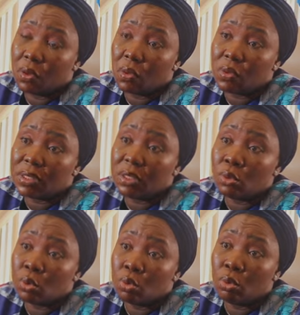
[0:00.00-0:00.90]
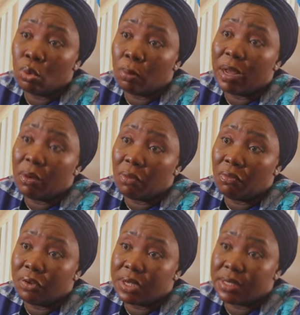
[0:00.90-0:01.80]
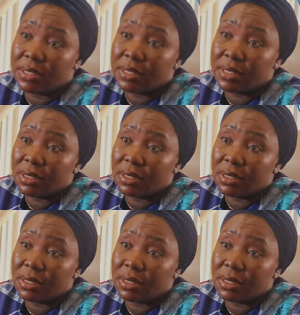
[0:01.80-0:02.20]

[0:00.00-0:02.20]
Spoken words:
hosting 2 global conferences.